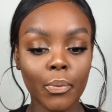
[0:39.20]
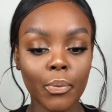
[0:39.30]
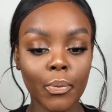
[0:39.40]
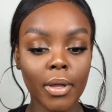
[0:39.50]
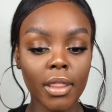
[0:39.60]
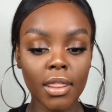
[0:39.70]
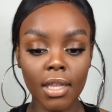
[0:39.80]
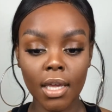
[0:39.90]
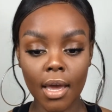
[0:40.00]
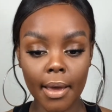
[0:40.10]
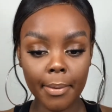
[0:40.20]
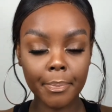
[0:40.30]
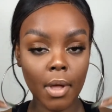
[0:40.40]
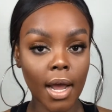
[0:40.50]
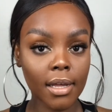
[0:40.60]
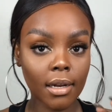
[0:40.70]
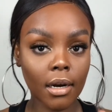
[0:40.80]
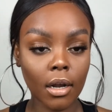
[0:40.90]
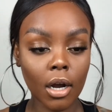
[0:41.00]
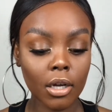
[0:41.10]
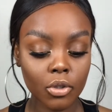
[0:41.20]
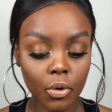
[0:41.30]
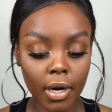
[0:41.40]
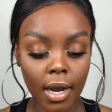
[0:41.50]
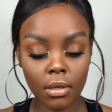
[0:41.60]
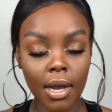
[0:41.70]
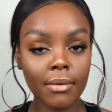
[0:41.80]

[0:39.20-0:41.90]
Started with the highlighting and contouring.